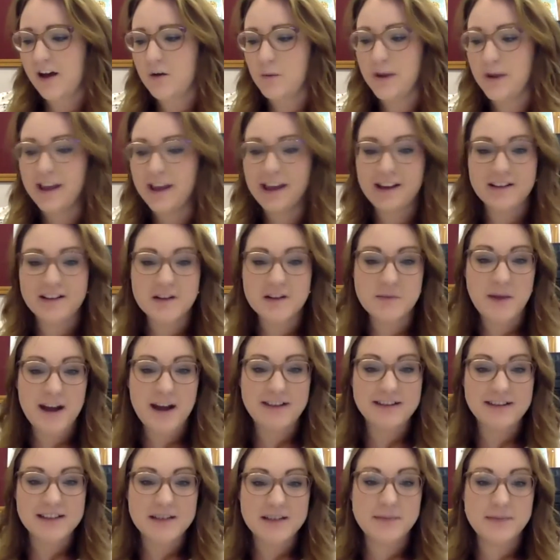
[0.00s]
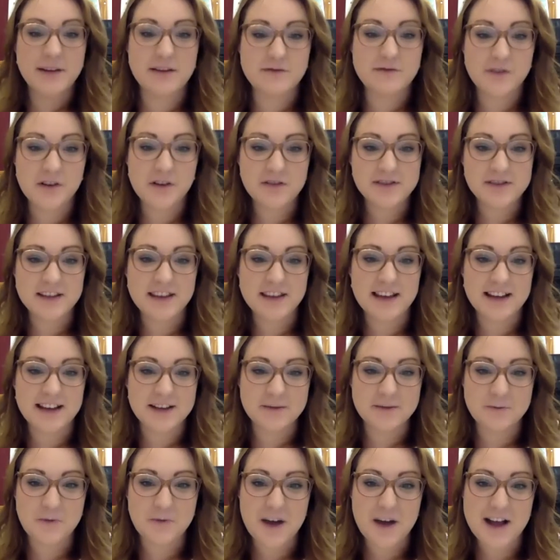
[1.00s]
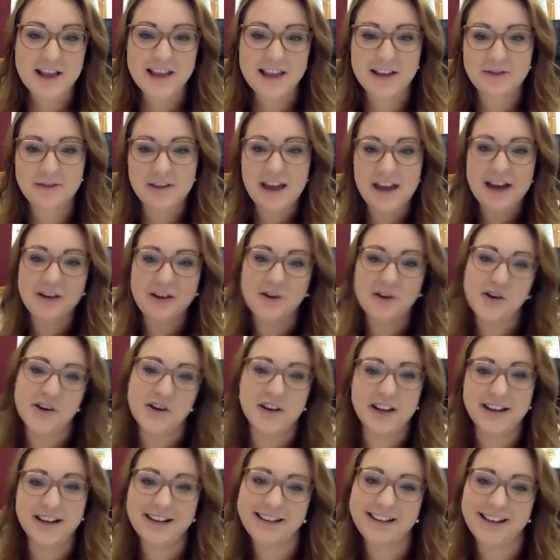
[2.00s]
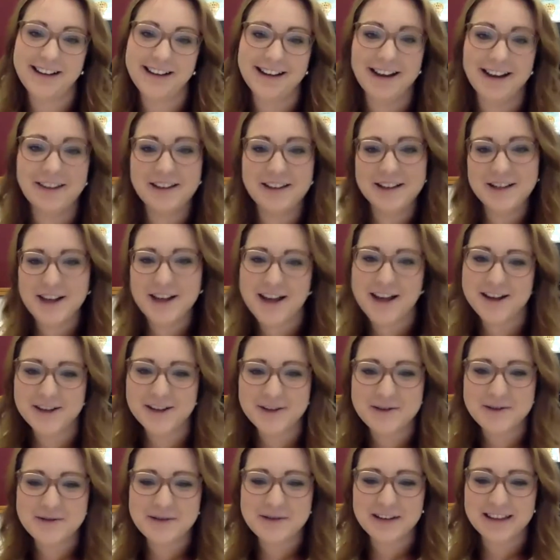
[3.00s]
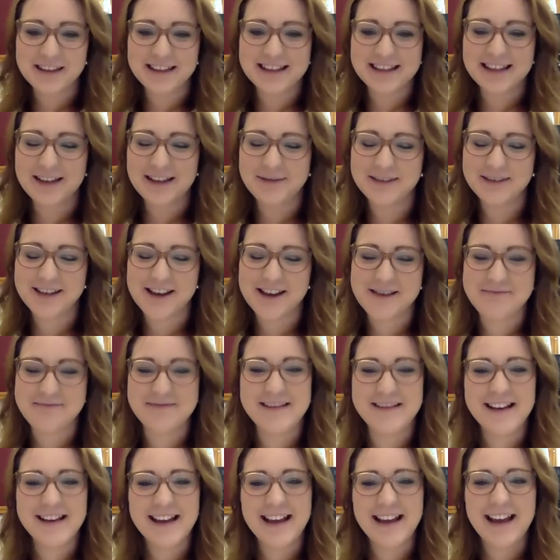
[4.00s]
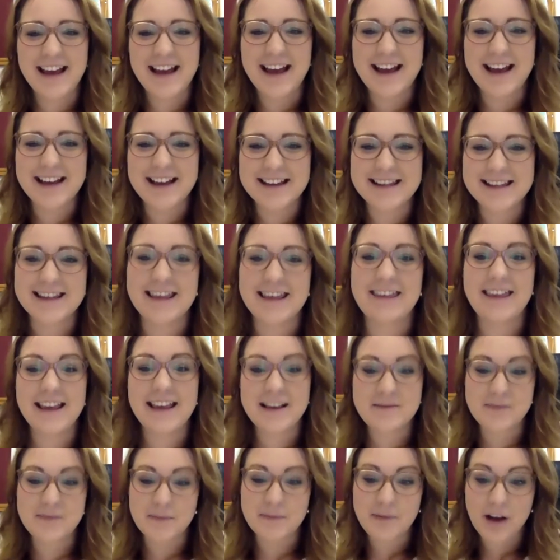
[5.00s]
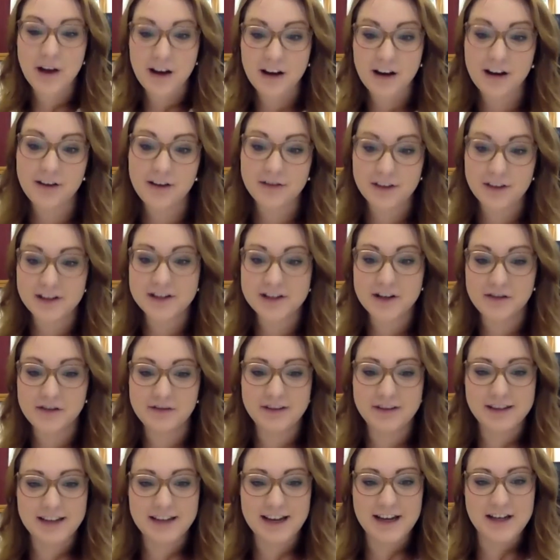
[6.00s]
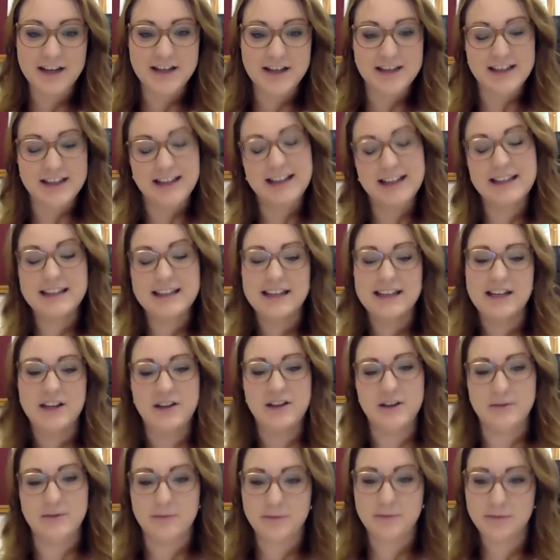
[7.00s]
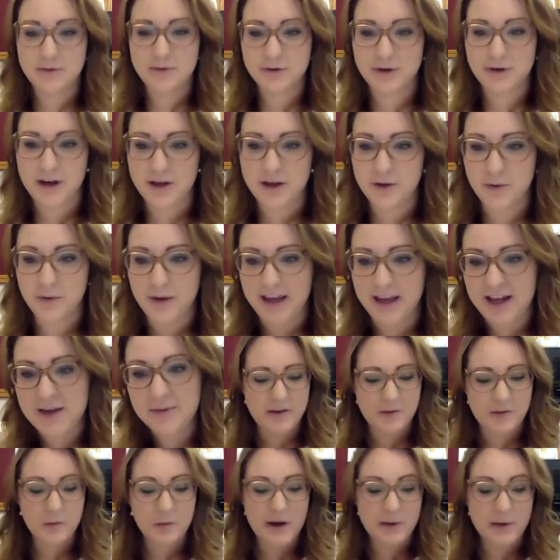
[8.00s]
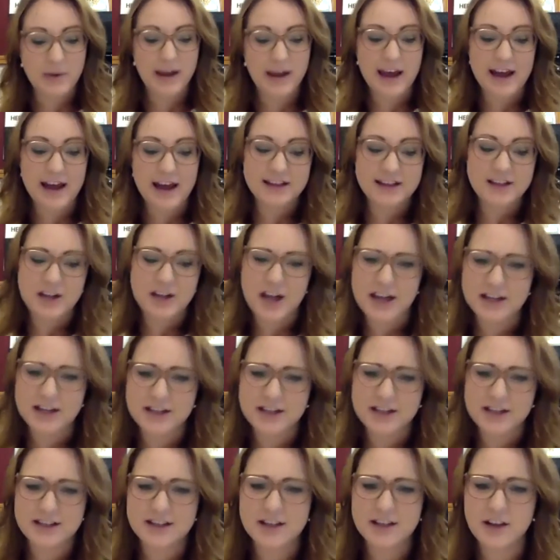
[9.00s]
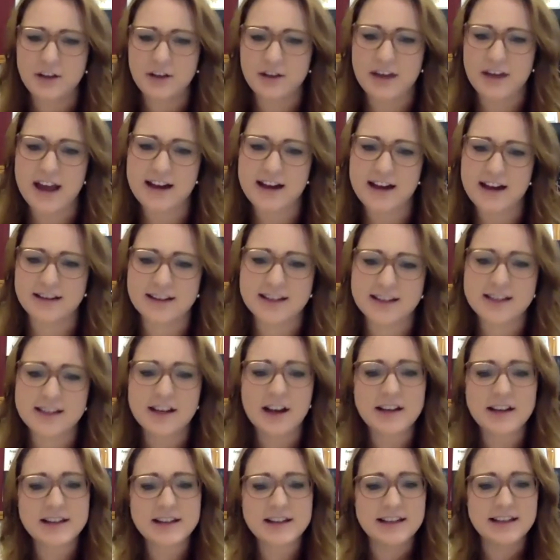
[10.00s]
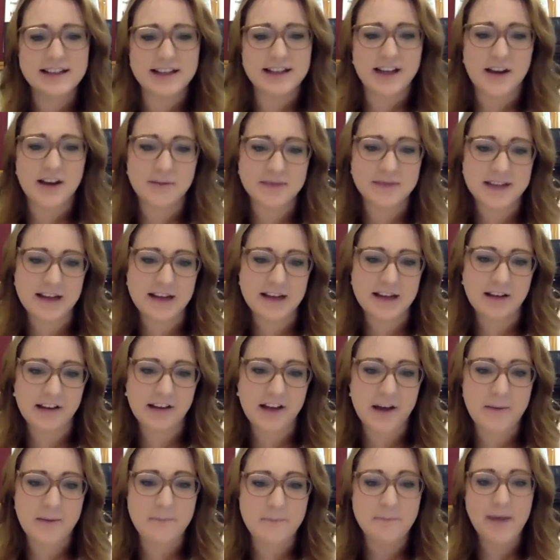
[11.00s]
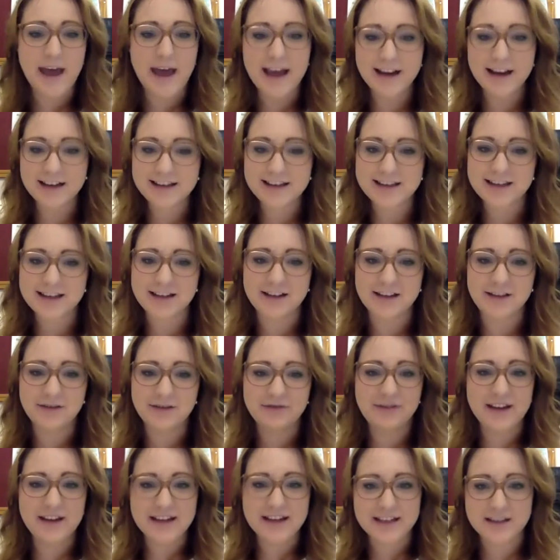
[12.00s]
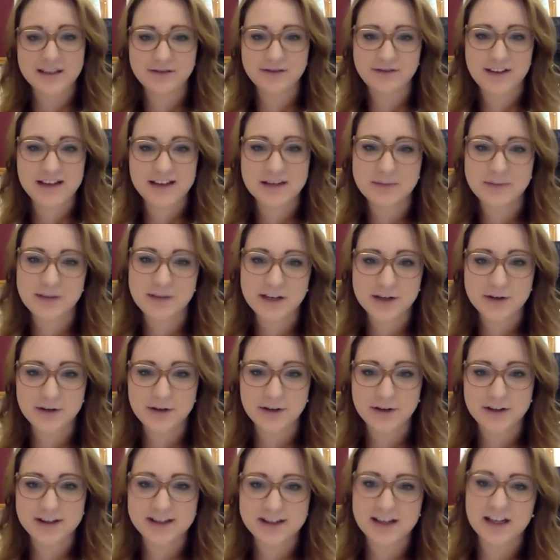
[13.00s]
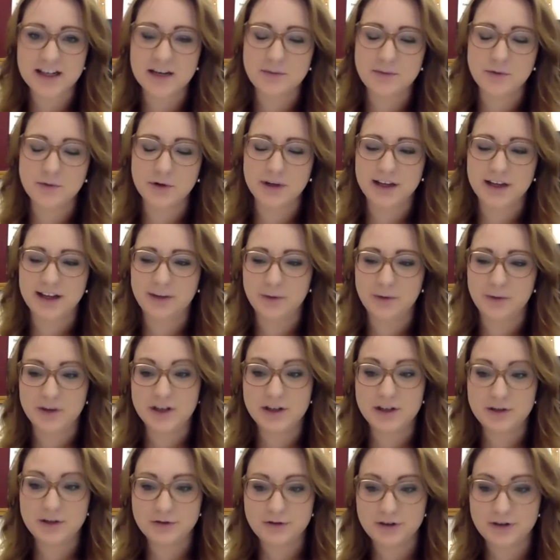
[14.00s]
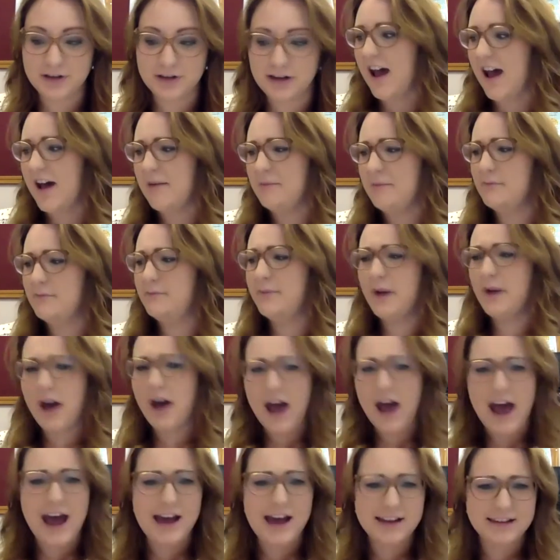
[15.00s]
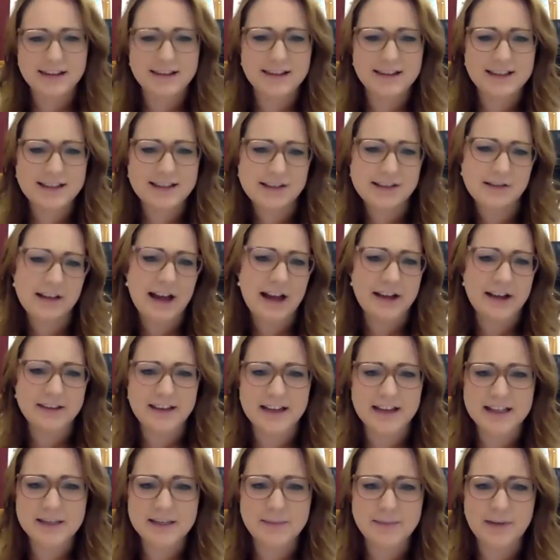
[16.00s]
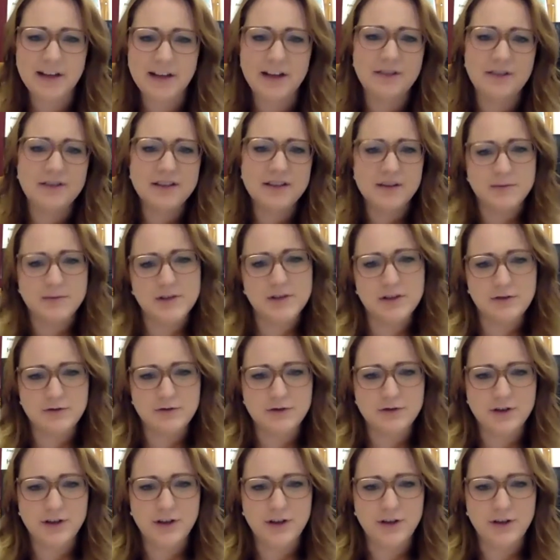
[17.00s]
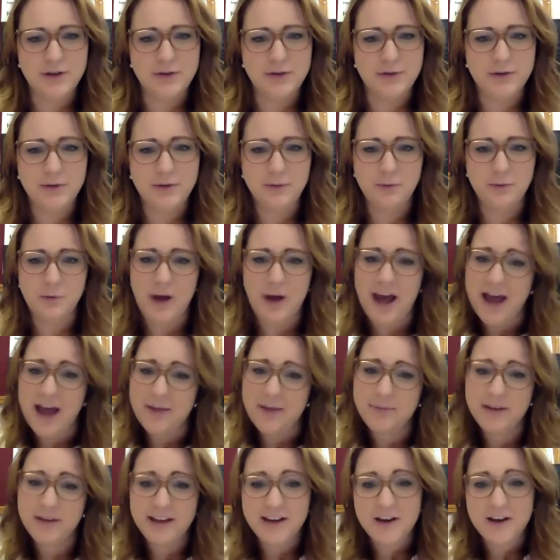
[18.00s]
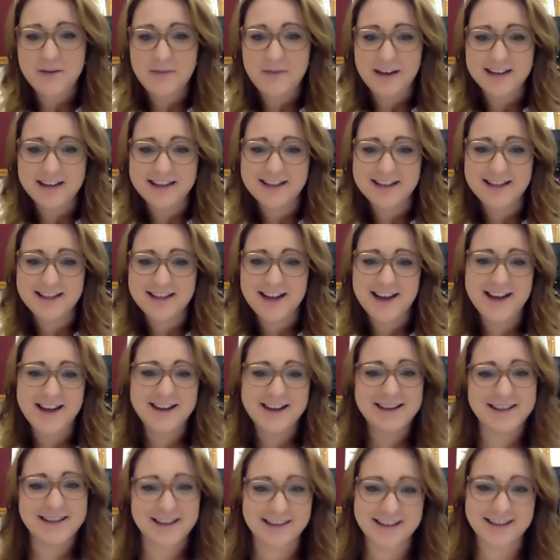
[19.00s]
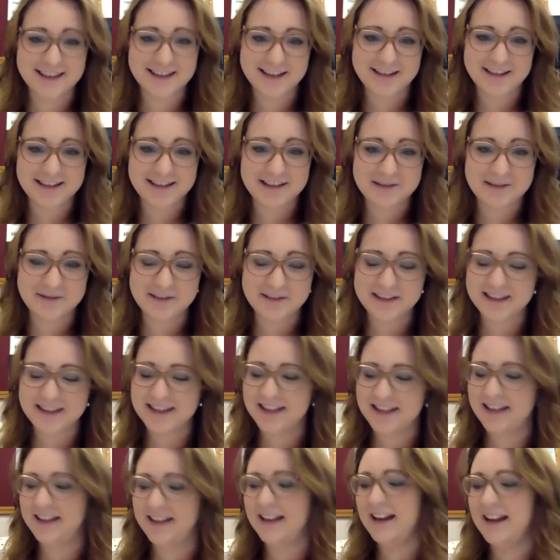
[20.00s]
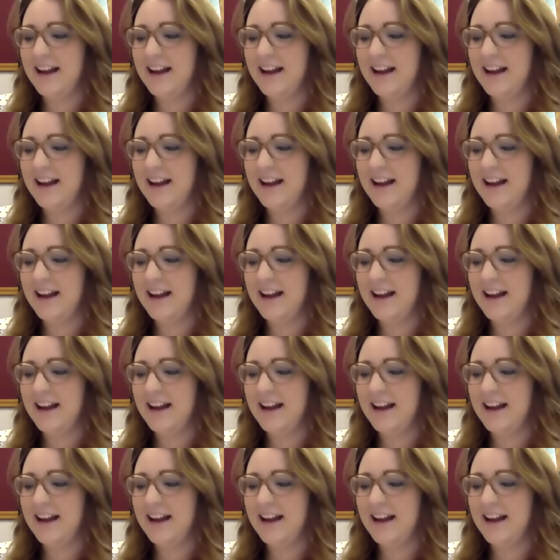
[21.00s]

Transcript: We encourage parents to be involved in that as well, if they're not on another church call at the same time, so that they can be part of those conversations and continue them throughout the week. Where we had churches who then started to come back to face-to-face ministry on a Sunday morning with children, but still had that split of some children who were happy going back to church, others who didn't want to.